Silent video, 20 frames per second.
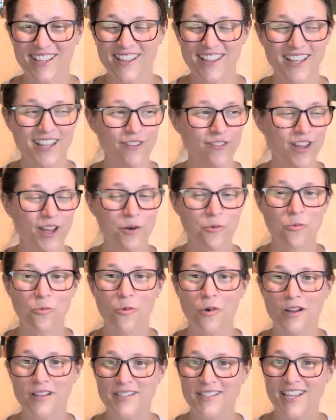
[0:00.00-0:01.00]
I think I've had
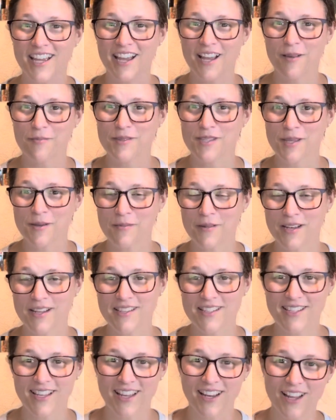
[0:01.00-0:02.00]
one time somebody
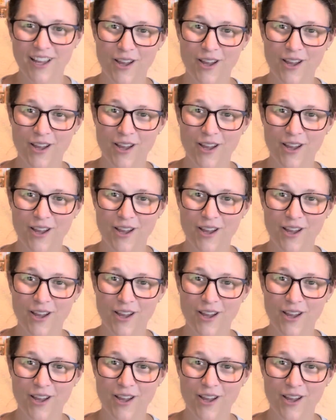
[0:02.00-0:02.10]
said,